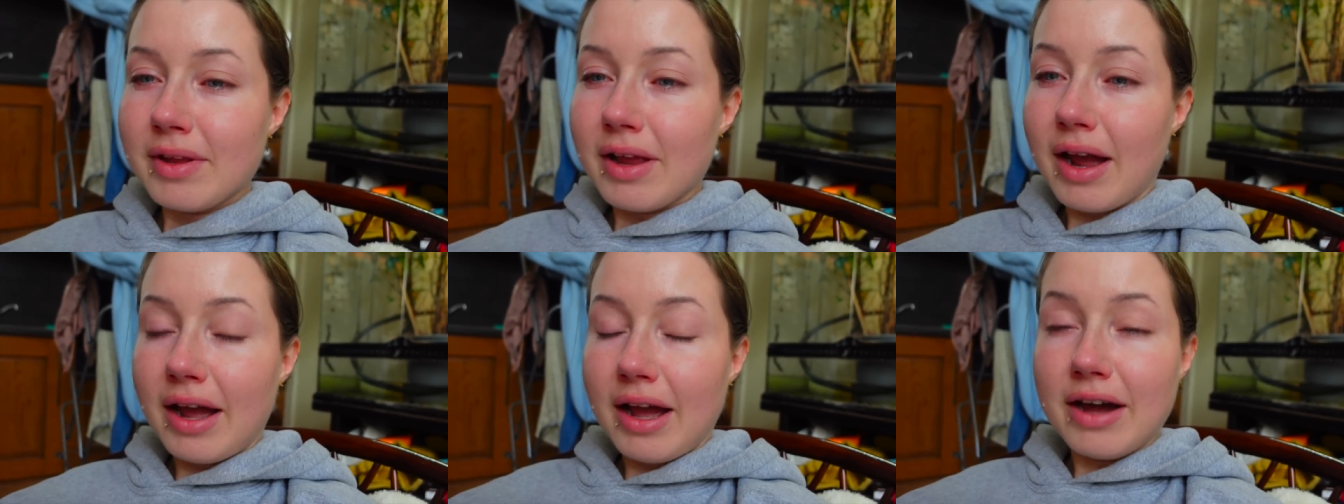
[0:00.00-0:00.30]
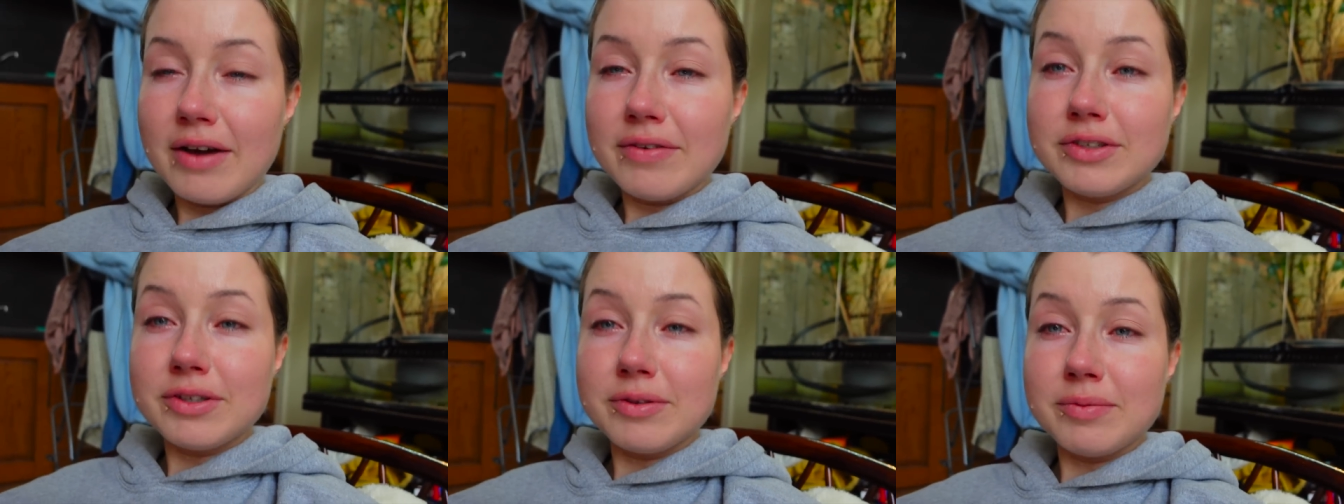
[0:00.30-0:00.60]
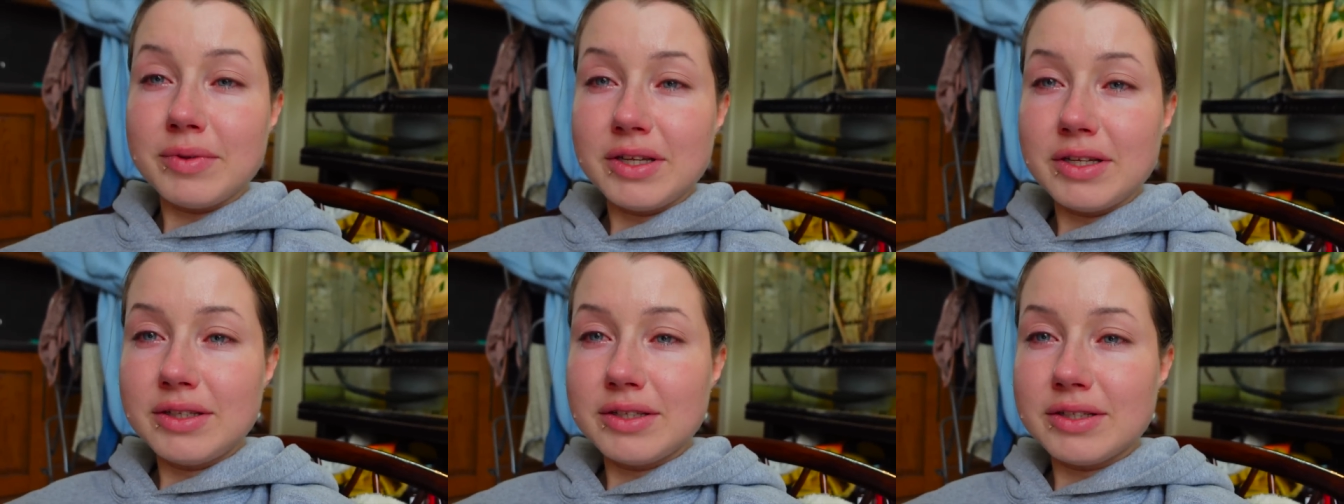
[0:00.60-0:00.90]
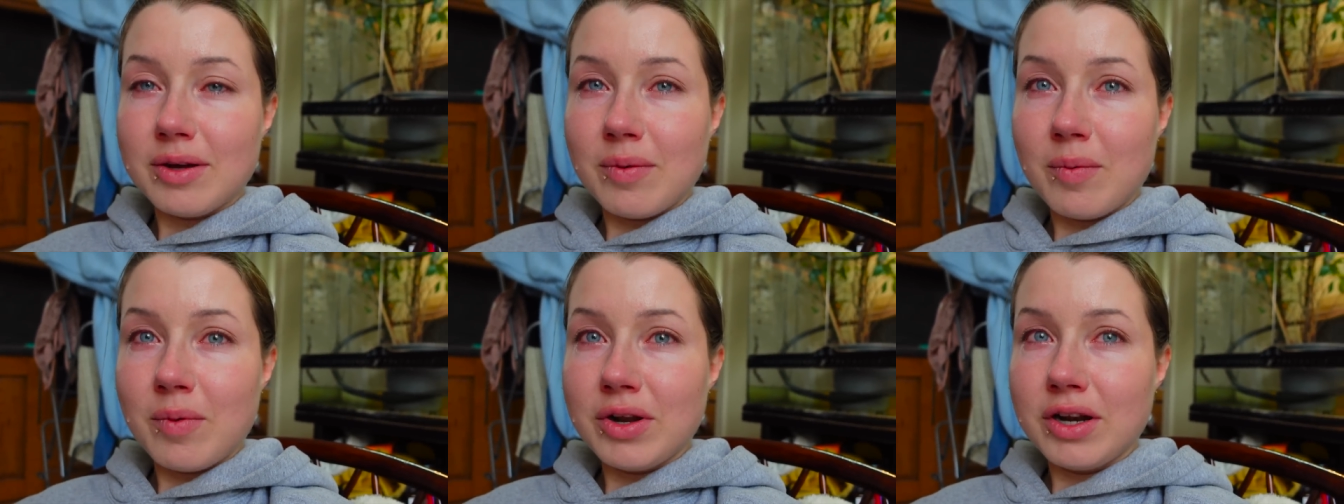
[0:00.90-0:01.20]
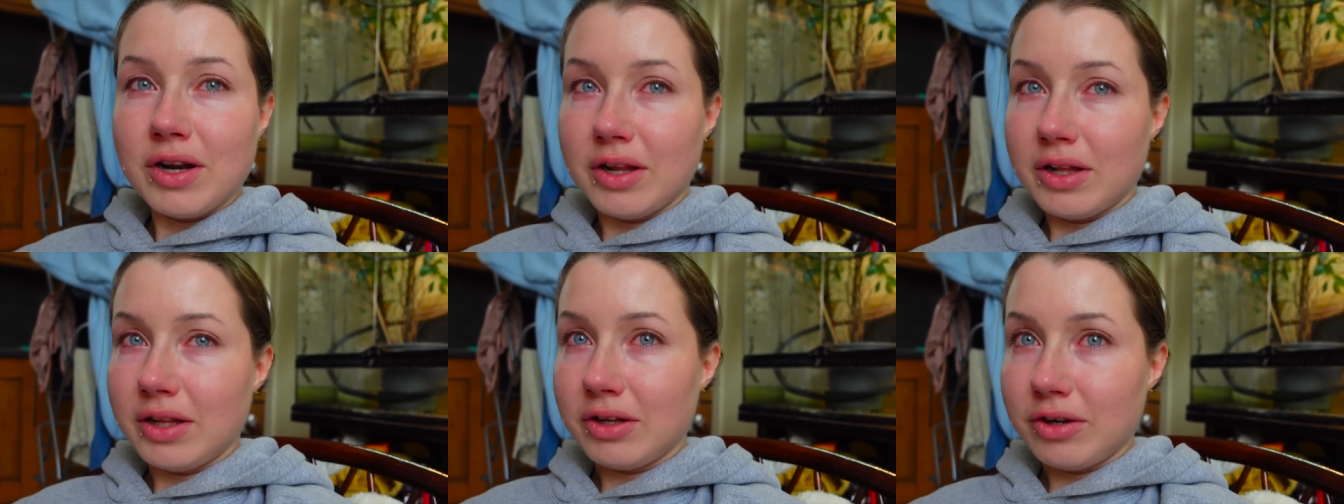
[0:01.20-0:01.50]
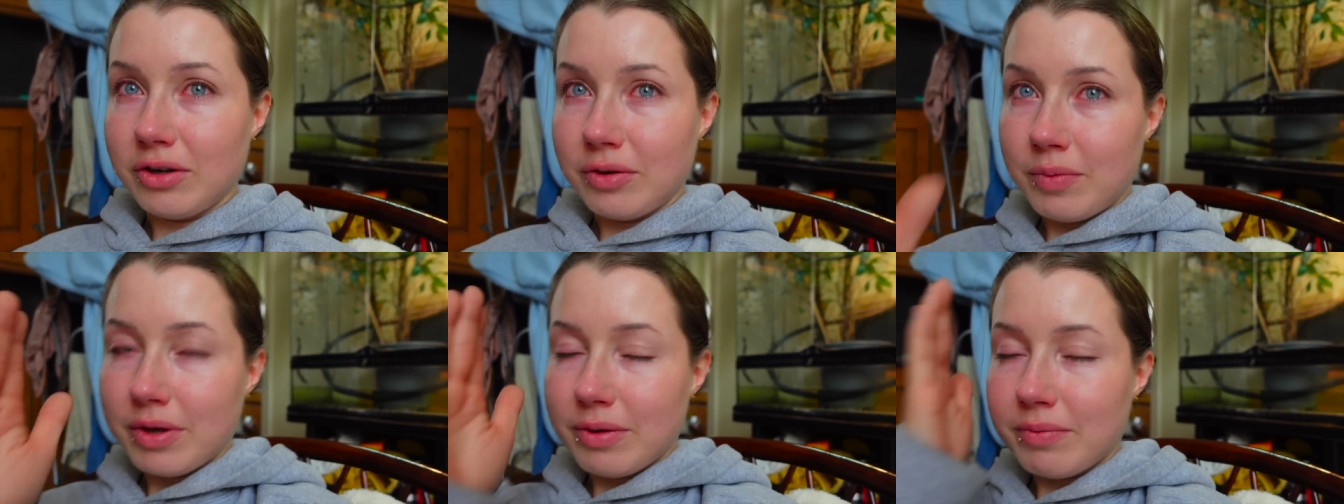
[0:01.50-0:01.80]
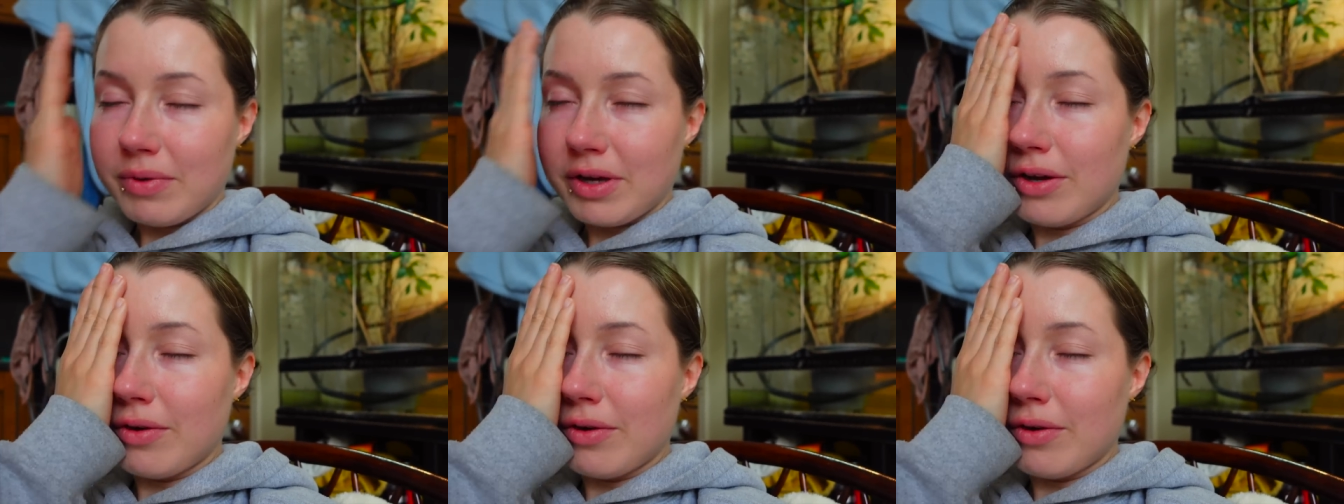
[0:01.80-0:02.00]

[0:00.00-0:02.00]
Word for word: I have to meet someone in a little bit. My